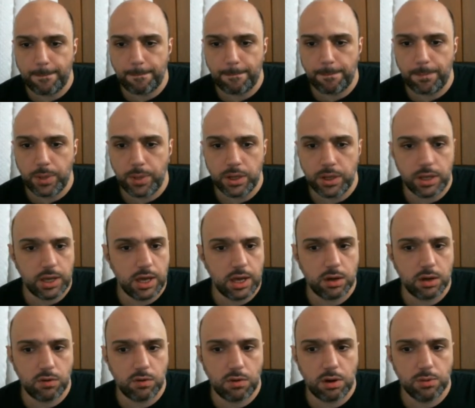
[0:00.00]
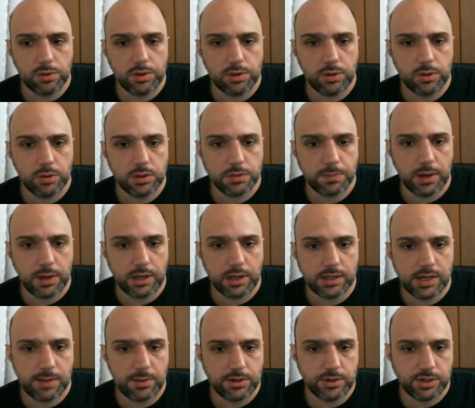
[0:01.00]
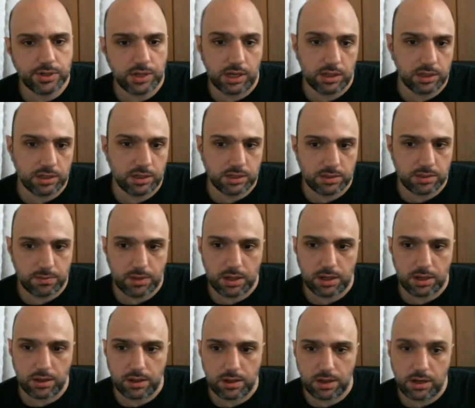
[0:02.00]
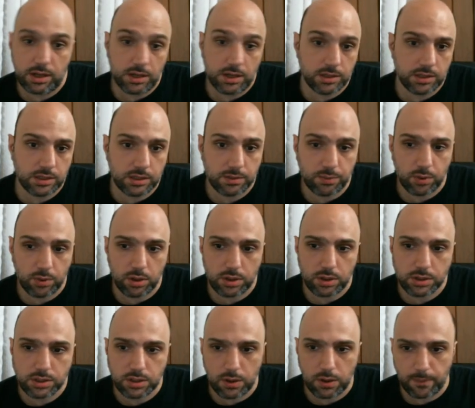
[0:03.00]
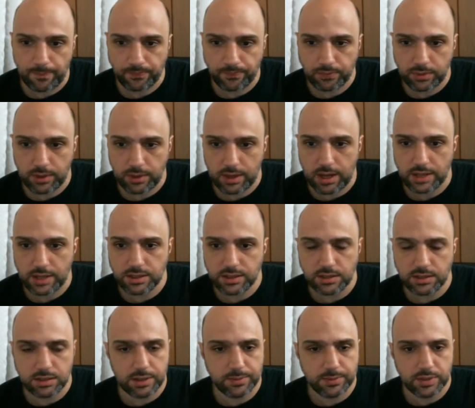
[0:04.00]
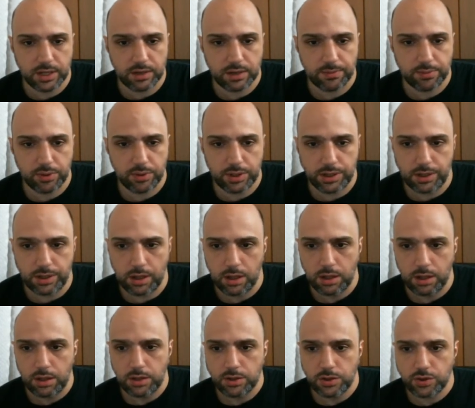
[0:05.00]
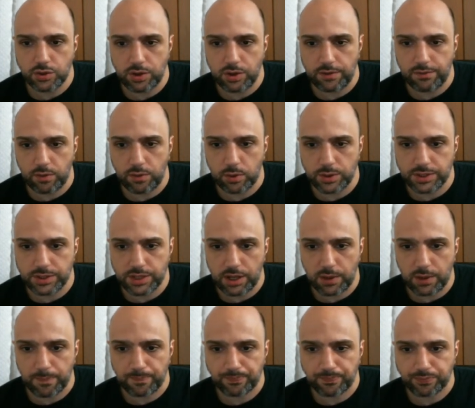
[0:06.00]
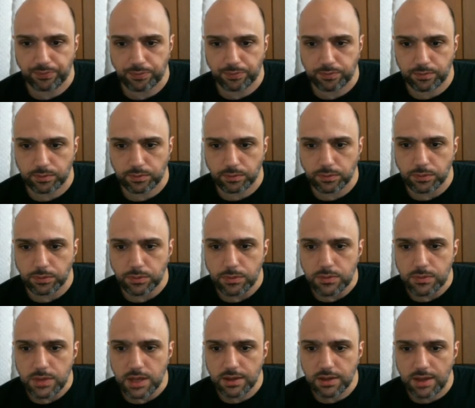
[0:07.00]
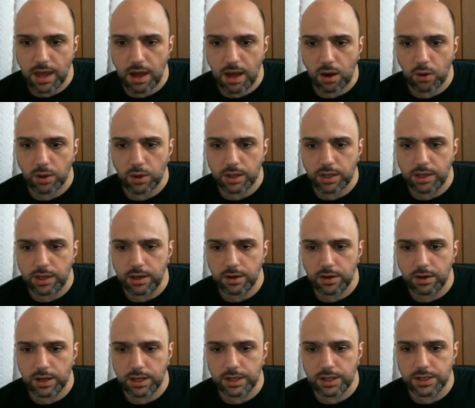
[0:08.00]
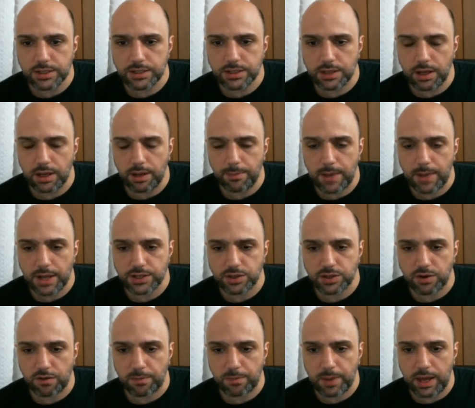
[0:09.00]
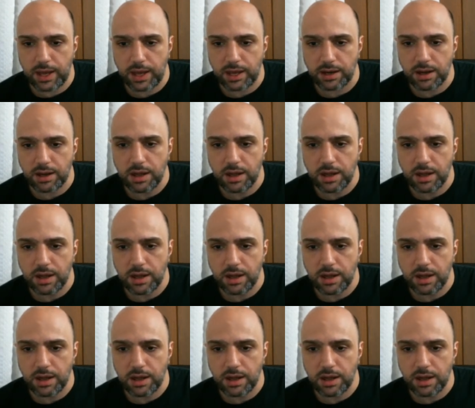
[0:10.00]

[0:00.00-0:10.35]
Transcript: but you can't go wrong with doing a spike damage and healing somebody as a support. So that seems like a pretty straightforward skill. Now, here is Master of Pain.